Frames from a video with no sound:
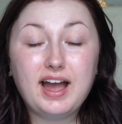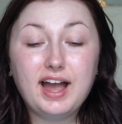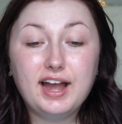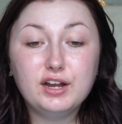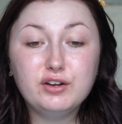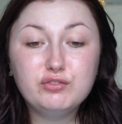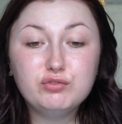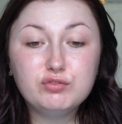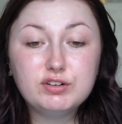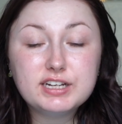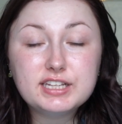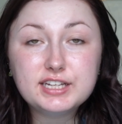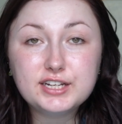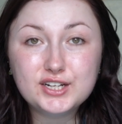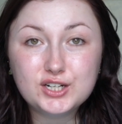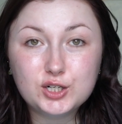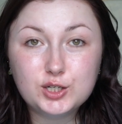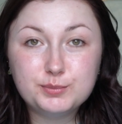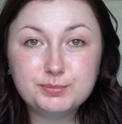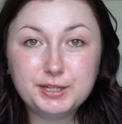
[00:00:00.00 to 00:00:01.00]
I really
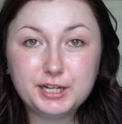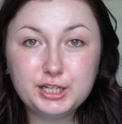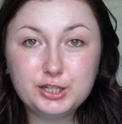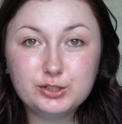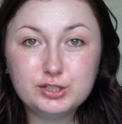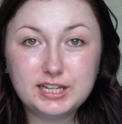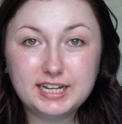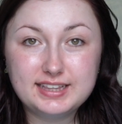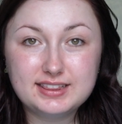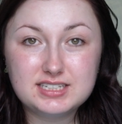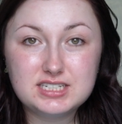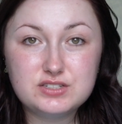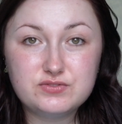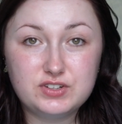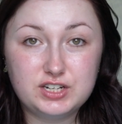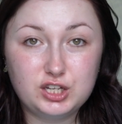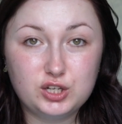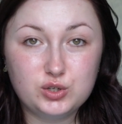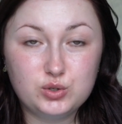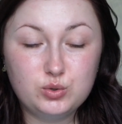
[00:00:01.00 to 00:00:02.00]
hope that you liked this
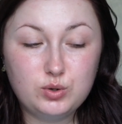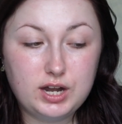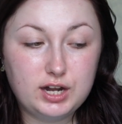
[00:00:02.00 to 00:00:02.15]
video.